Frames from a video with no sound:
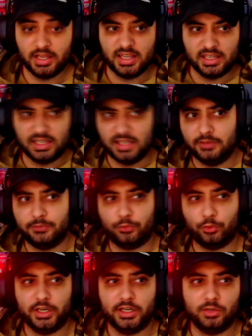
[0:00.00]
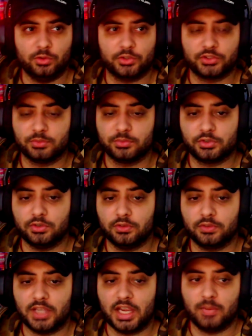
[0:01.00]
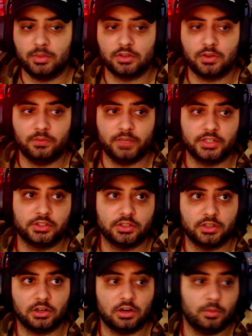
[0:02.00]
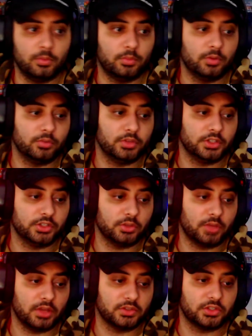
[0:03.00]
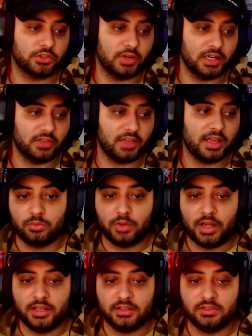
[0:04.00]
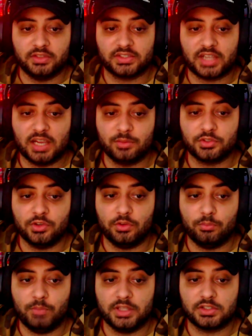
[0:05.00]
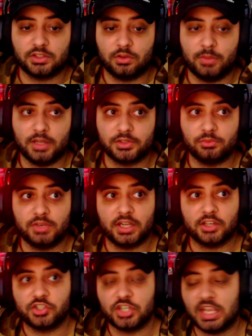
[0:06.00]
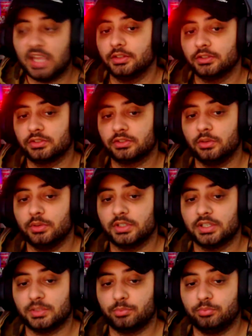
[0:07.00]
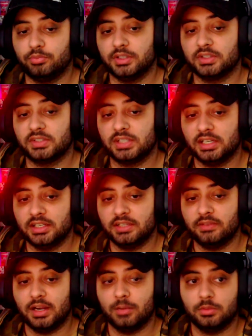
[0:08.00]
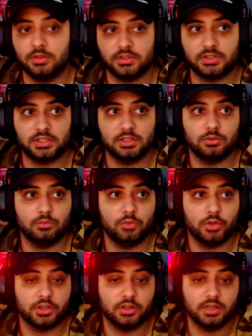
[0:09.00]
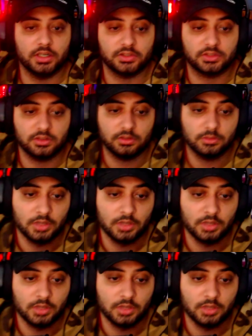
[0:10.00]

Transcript: E3 or some sort of gaming convention, I can't remember, but they showcased the trailer there. And this game's not meant to come out till next year, so it's still in development, still working on it. So